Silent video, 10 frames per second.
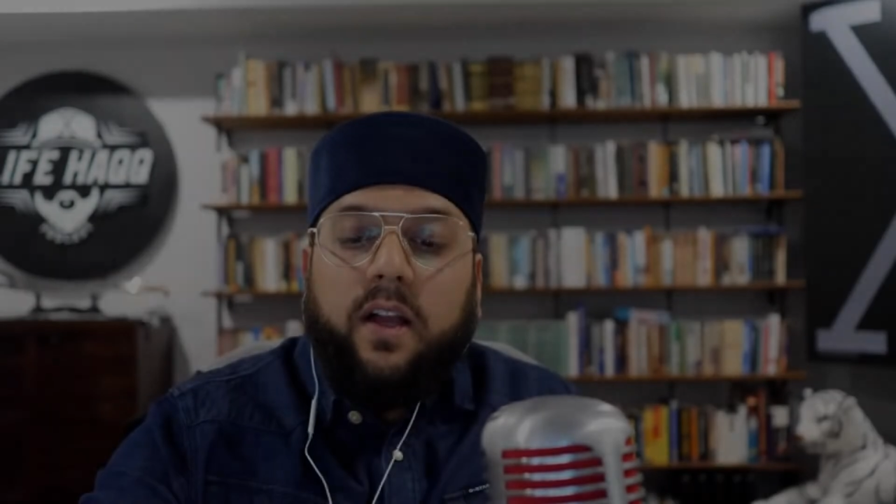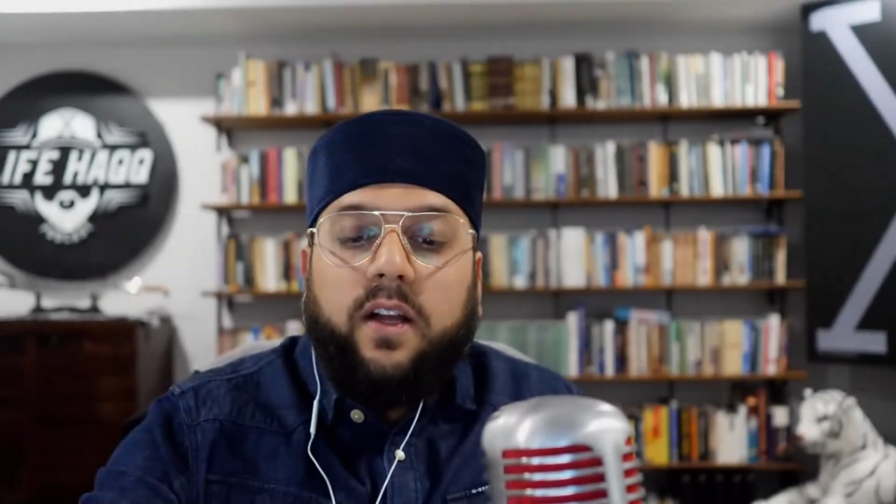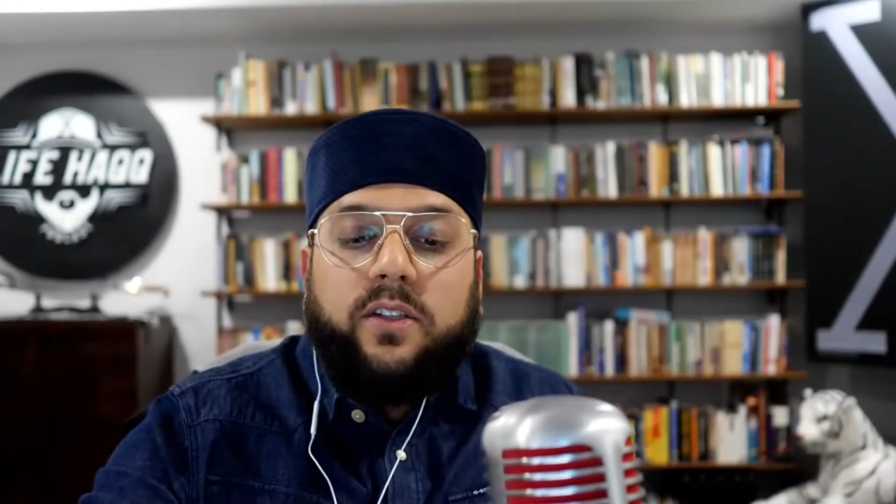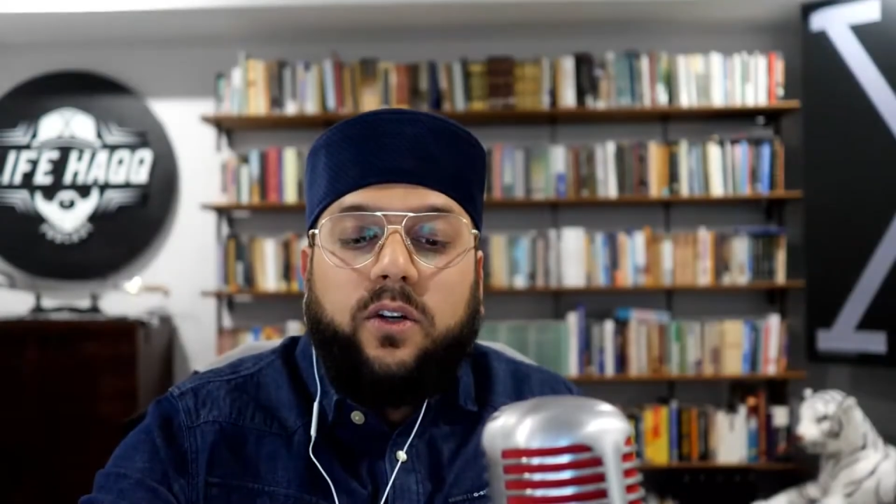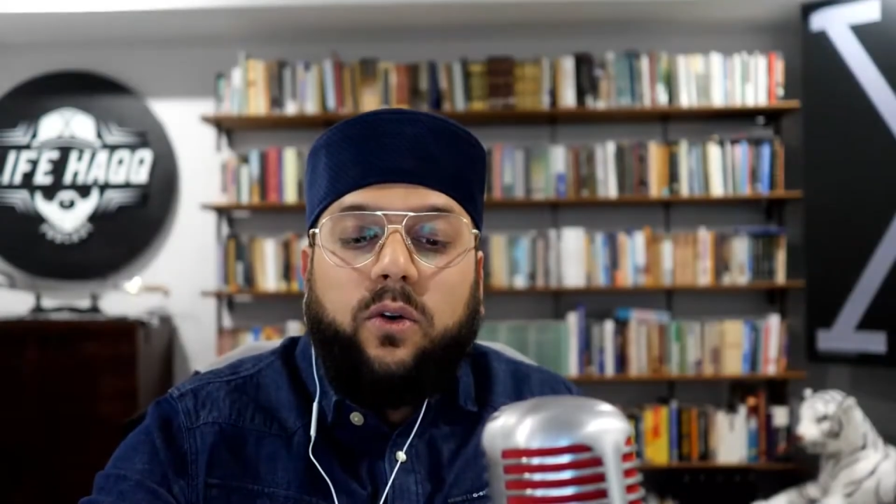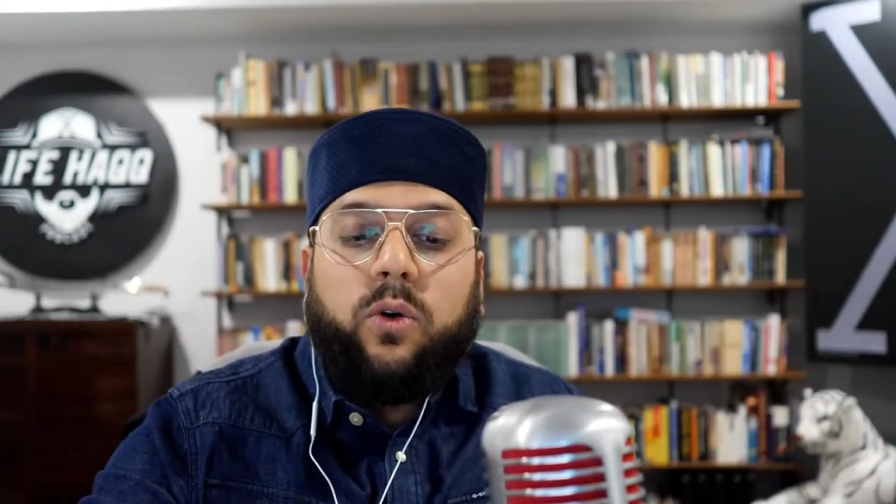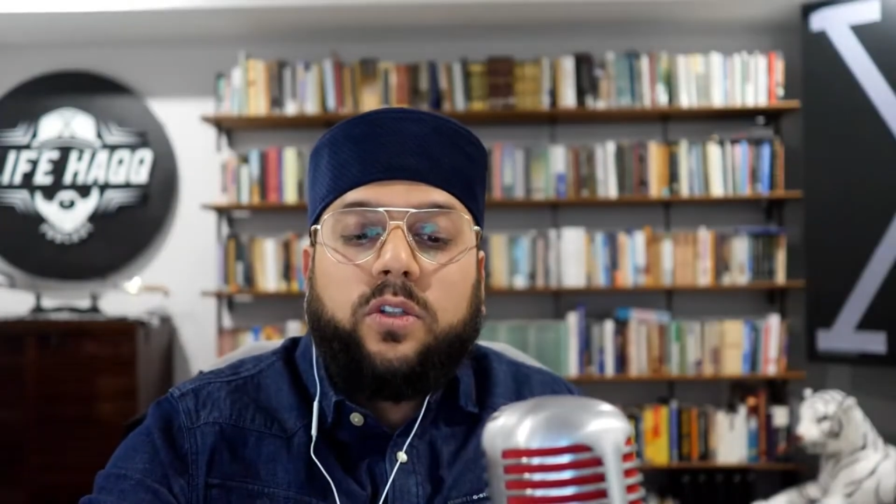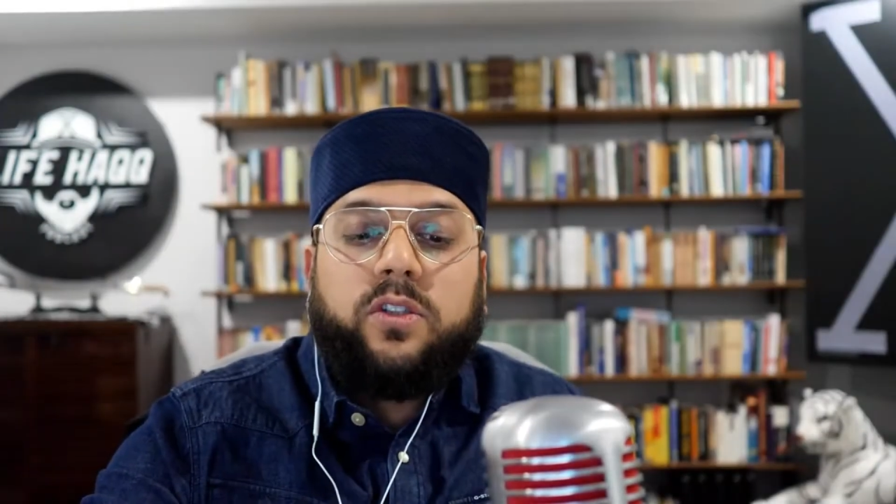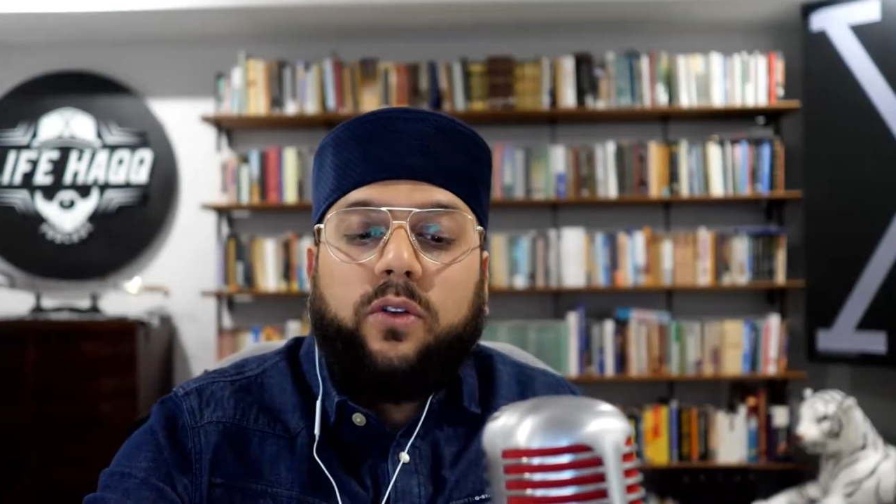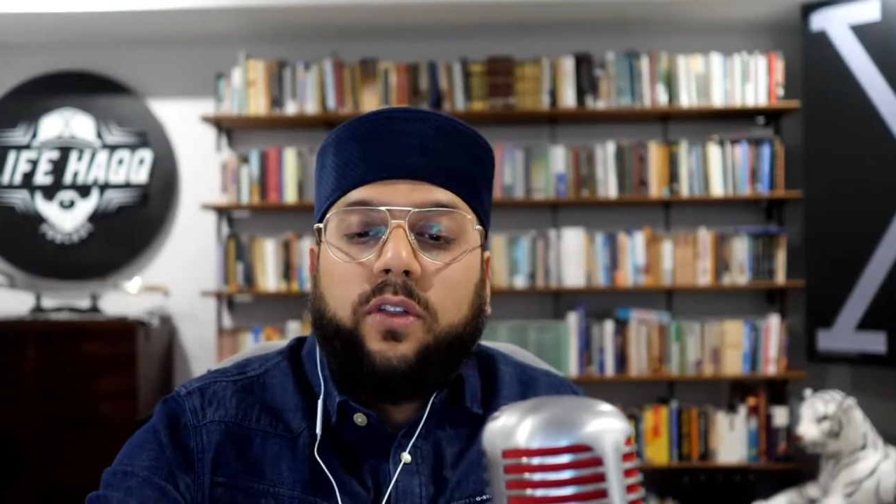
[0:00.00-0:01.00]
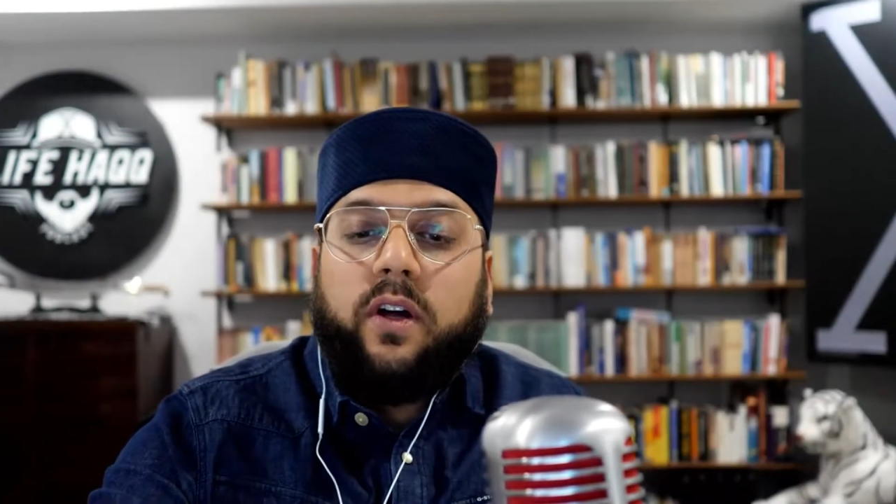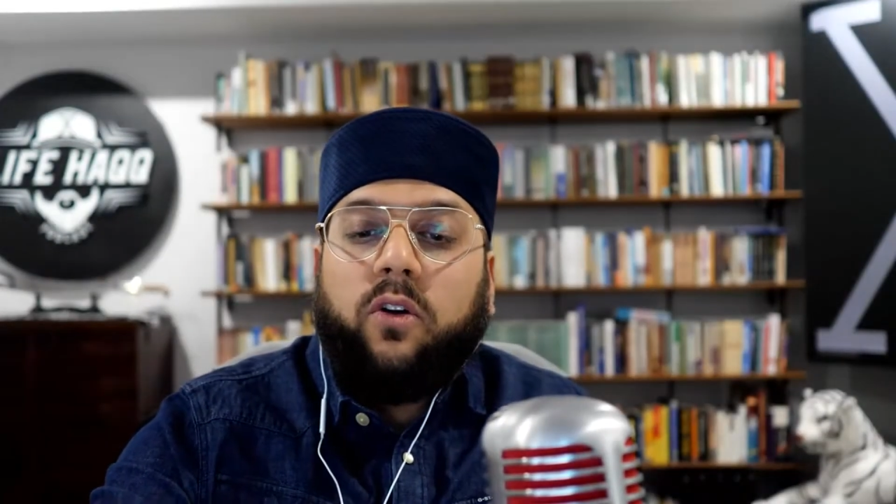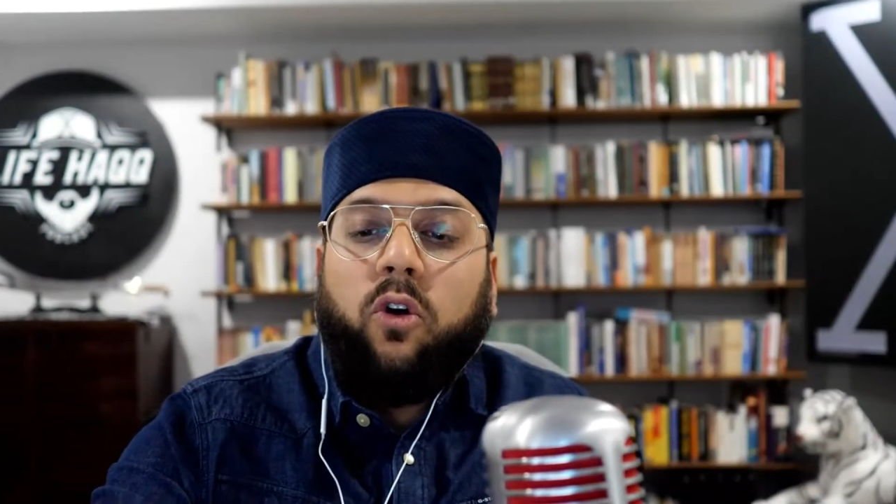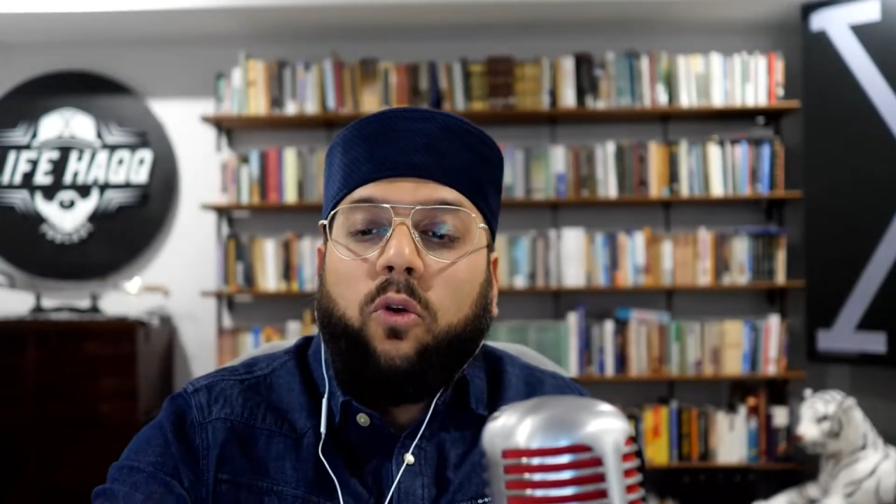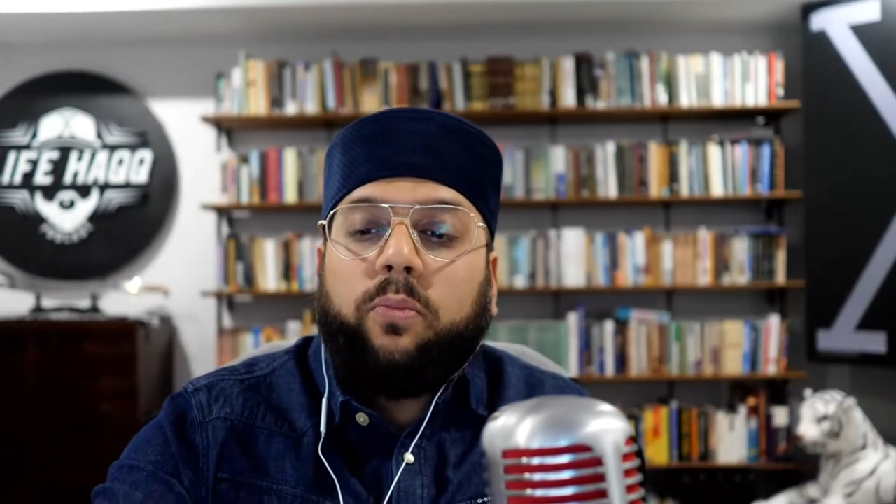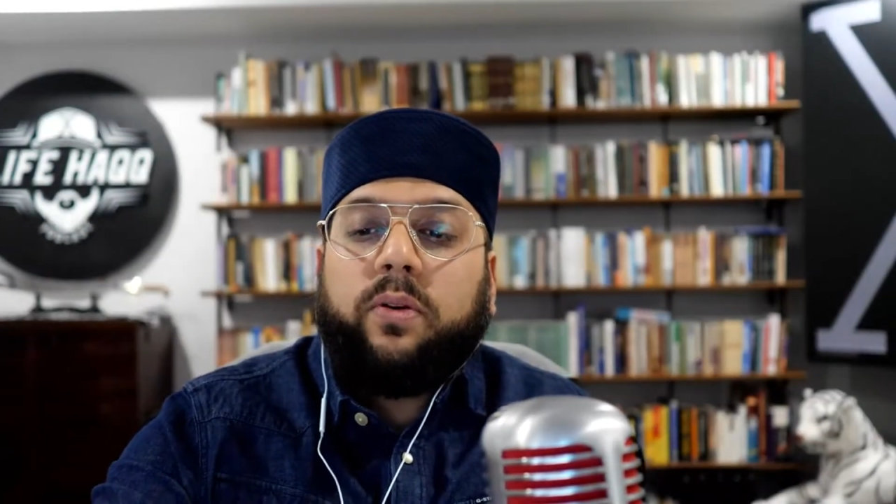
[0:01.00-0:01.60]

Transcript: So husnul dhan, hope,